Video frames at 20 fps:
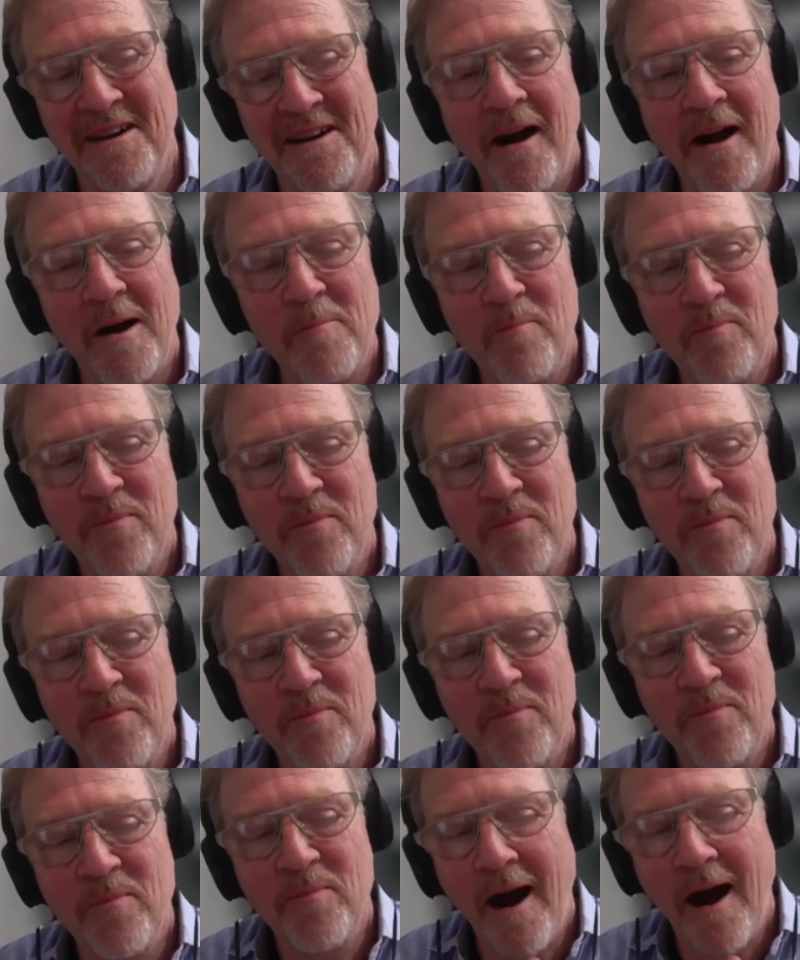
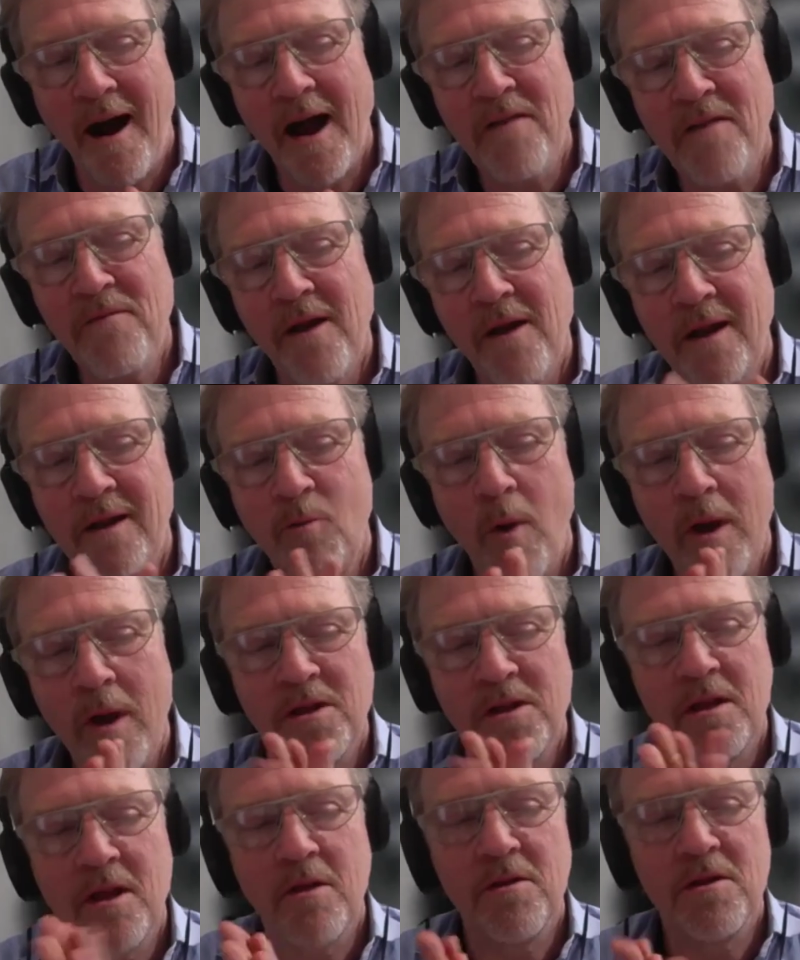I find
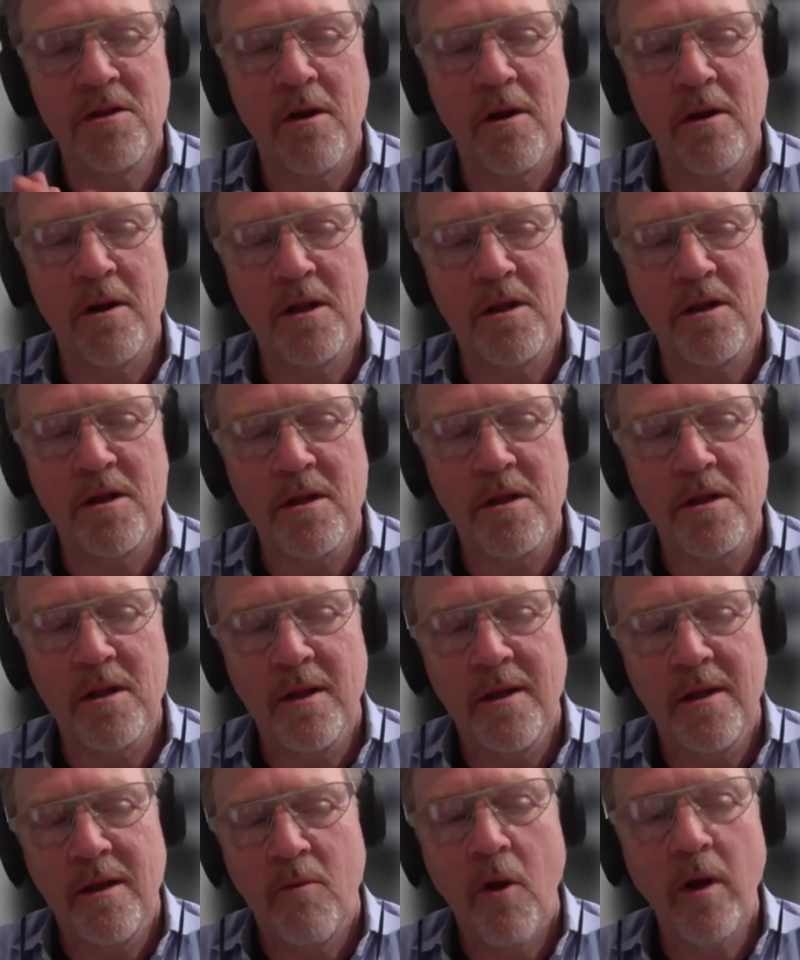West Coast artists,
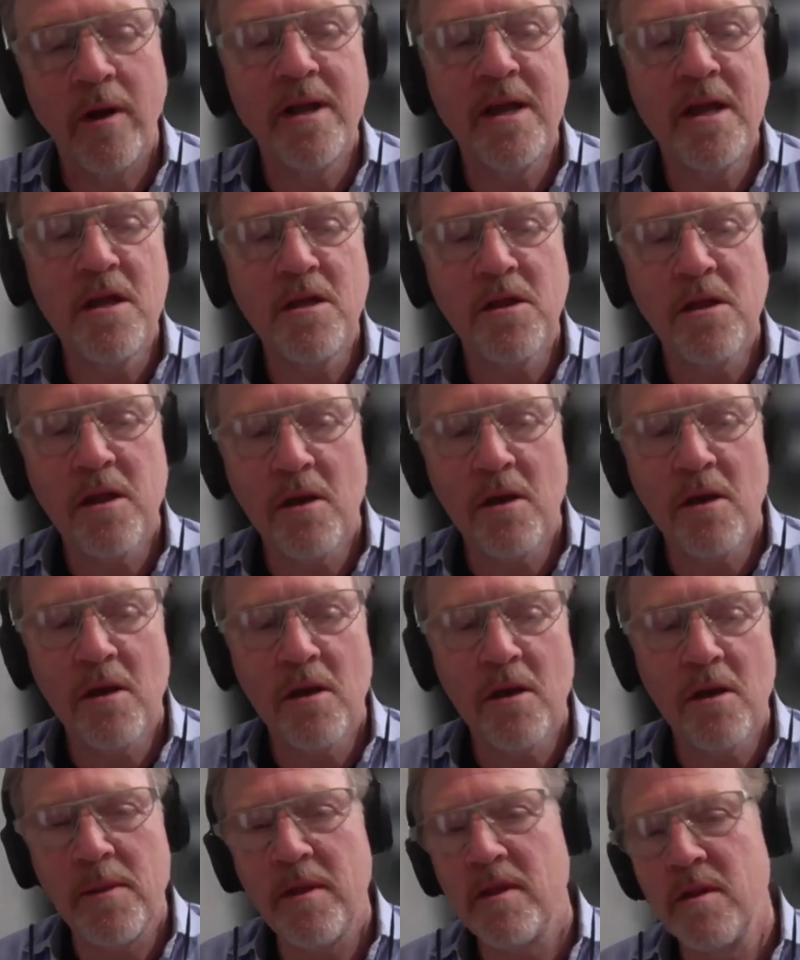well, on East Coast,
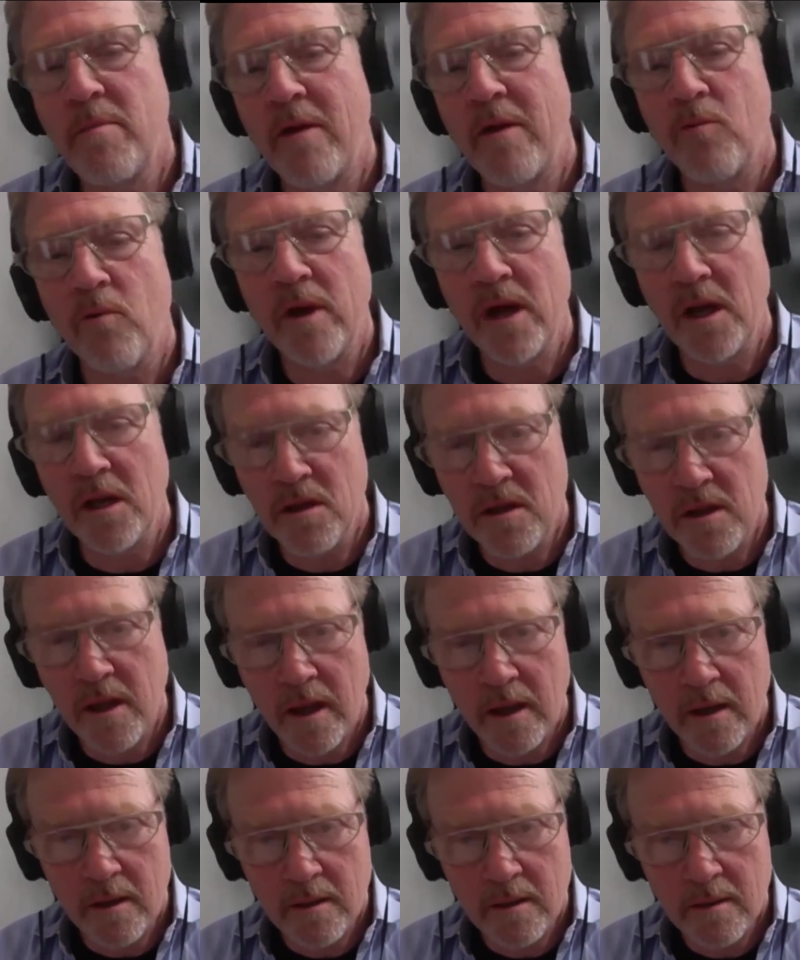everything's about real estate.